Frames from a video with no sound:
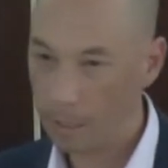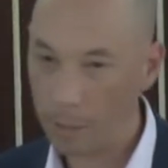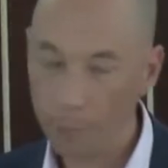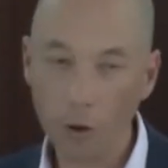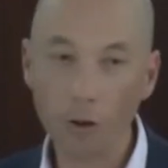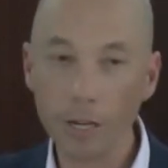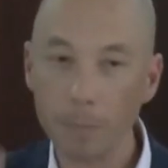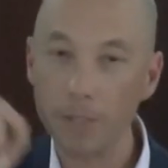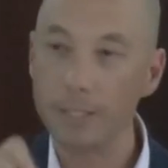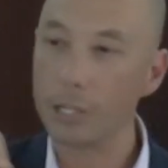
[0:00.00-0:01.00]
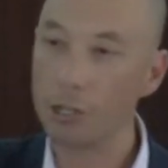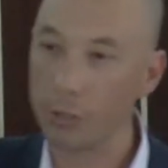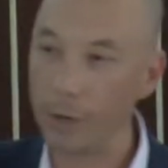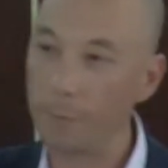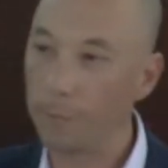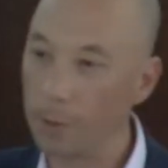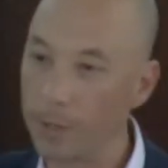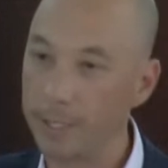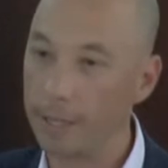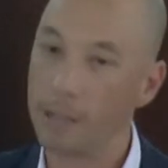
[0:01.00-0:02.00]
If you're in a position to
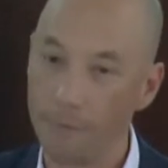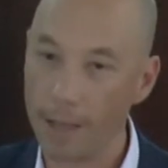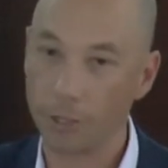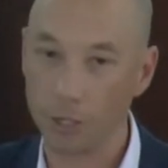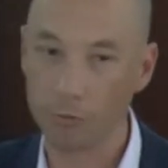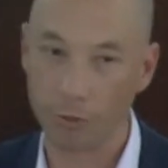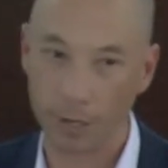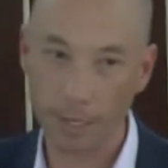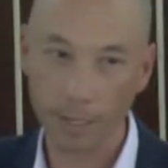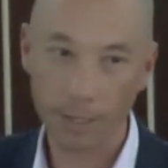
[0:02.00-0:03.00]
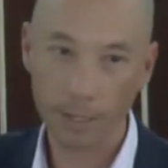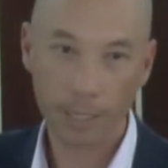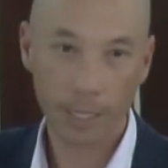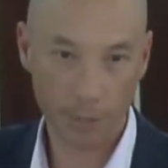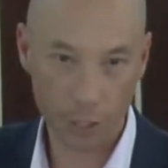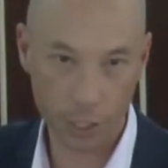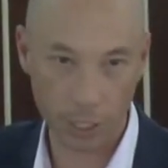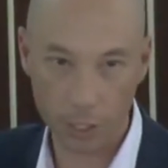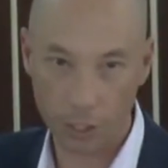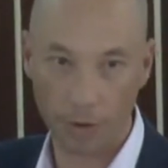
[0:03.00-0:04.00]
influence any of our children in this
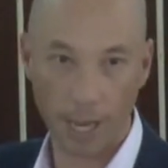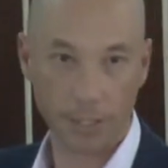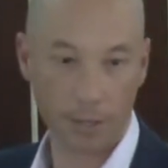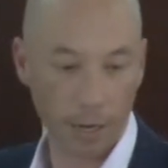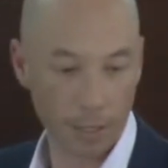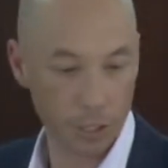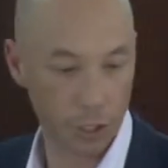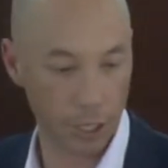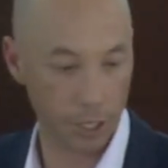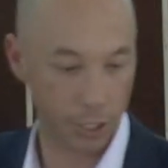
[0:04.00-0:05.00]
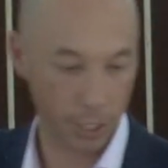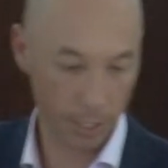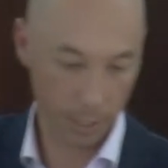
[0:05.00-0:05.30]
church or outside of this church,